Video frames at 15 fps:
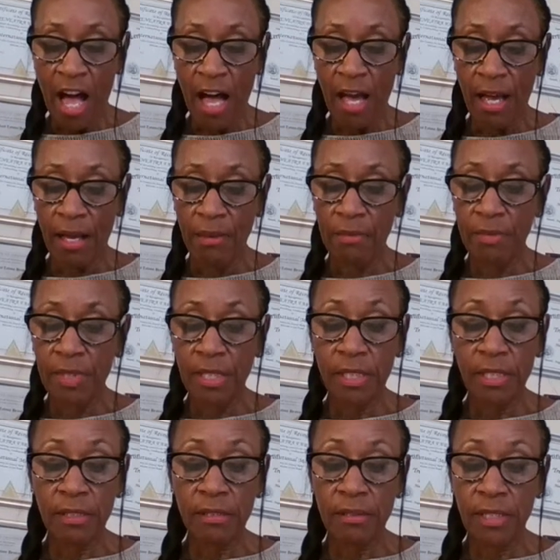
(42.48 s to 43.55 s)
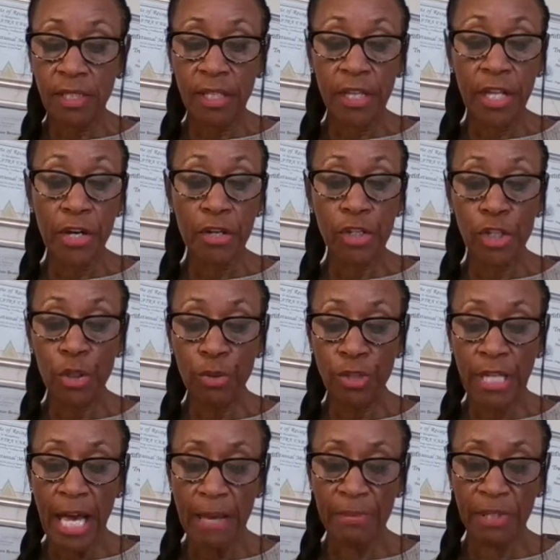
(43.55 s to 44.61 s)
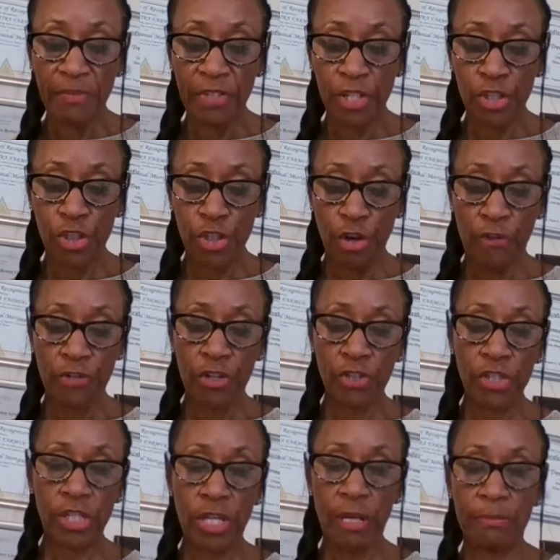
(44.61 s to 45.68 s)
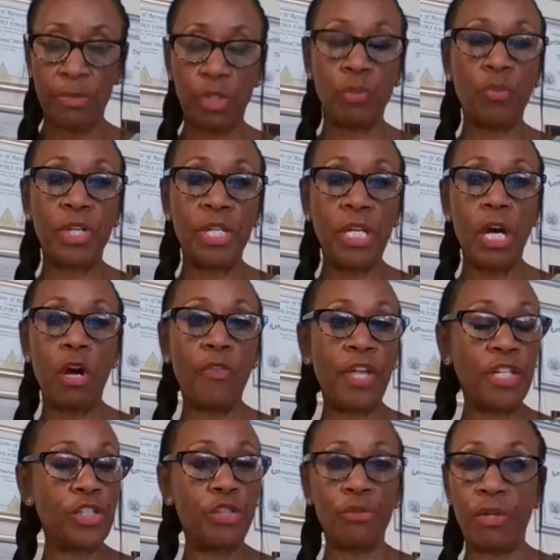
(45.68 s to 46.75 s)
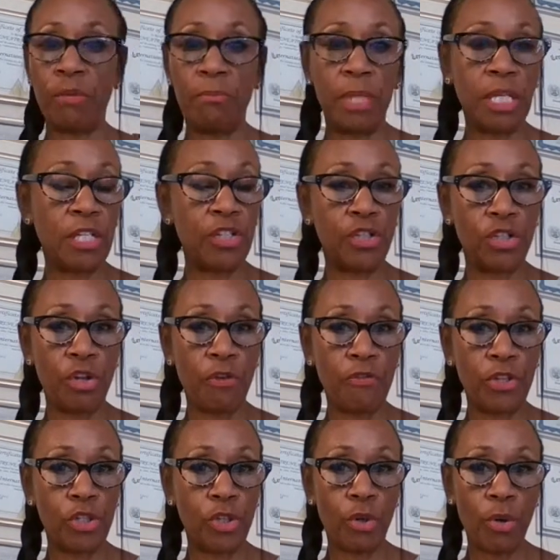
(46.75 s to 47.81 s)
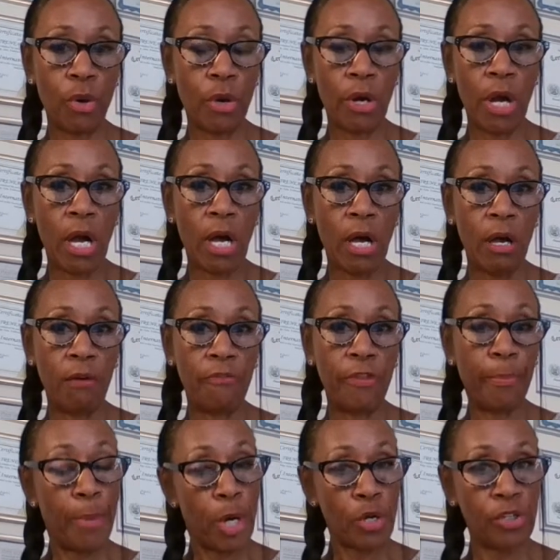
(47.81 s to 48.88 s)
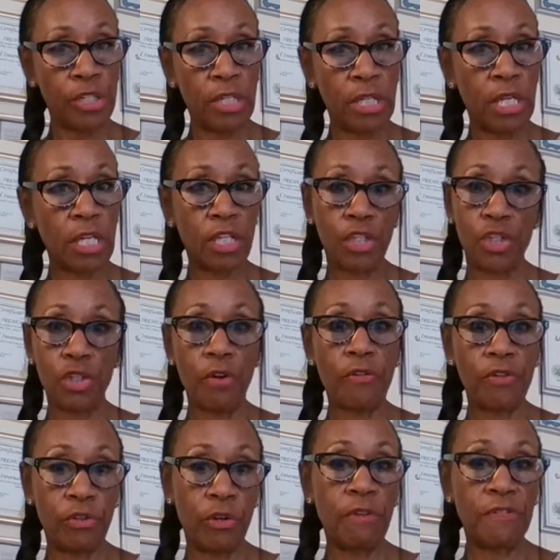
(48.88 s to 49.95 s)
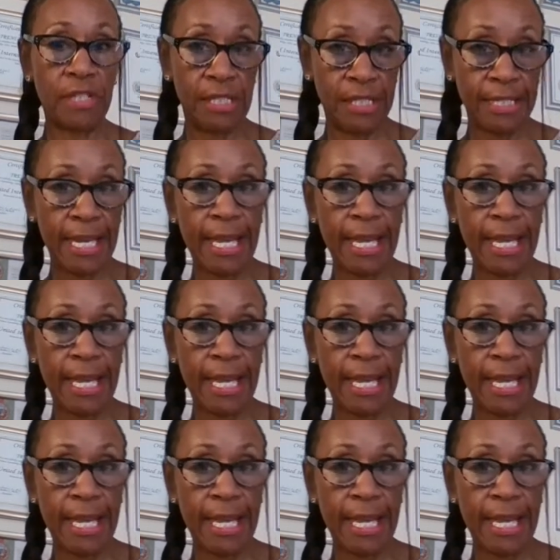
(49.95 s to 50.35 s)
There are two types of conservatorships. We know that you can be conservator of the person and conservator of the